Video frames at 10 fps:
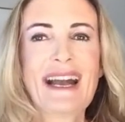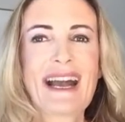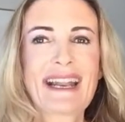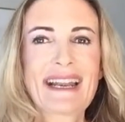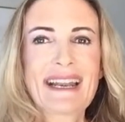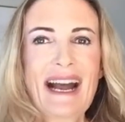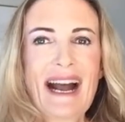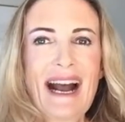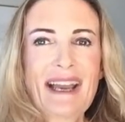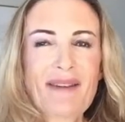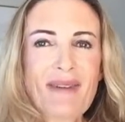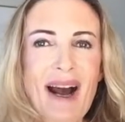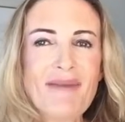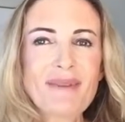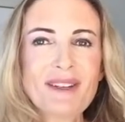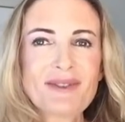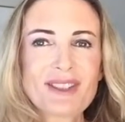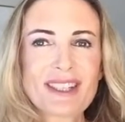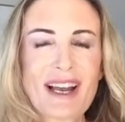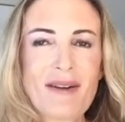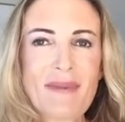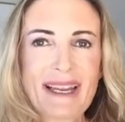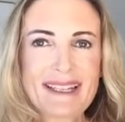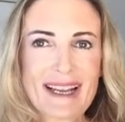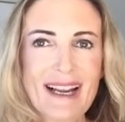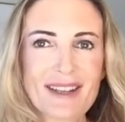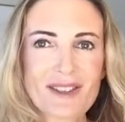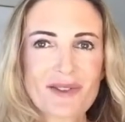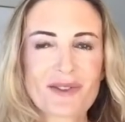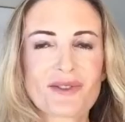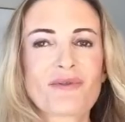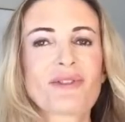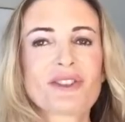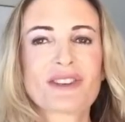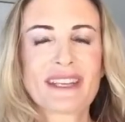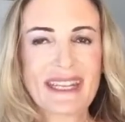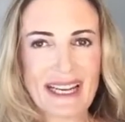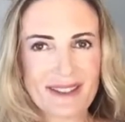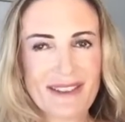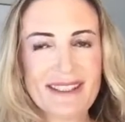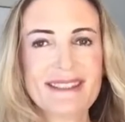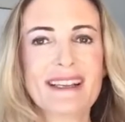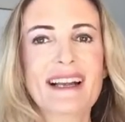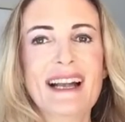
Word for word: And I am happy to share my talent to know the future in advance,